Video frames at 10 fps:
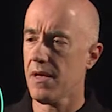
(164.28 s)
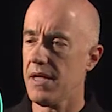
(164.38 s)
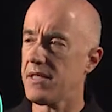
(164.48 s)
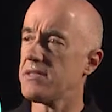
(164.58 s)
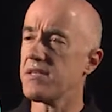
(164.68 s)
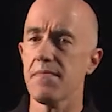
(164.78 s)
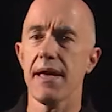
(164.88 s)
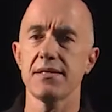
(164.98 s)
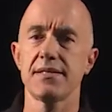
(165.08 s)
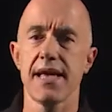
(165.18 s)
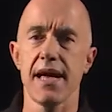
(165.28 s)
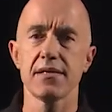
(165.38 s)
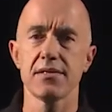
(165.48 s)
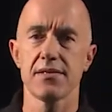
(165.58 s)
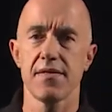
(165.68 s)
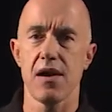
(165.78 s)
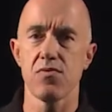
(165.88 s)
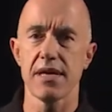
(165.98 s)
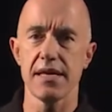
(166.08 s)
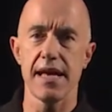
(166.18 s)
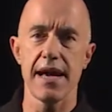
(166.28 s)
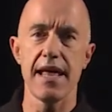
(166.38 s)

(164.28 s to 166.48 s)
it doesn't make sense that we cannot